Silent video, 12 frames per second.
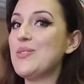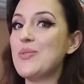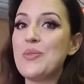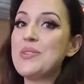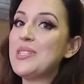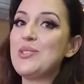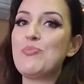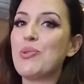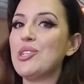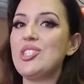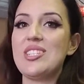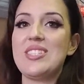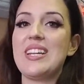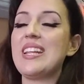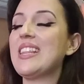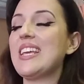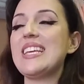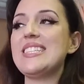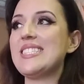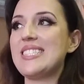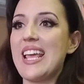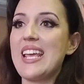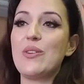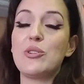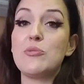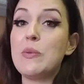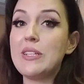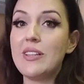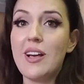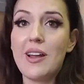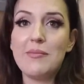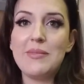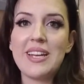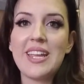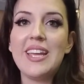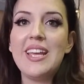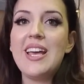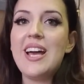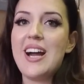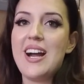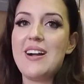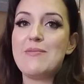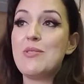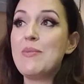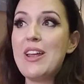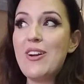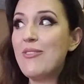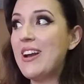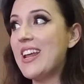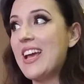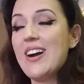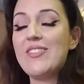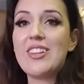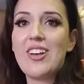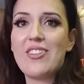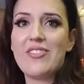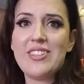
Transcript: You don't need to purchase anything insane or spend a lot of money. You might already have a lot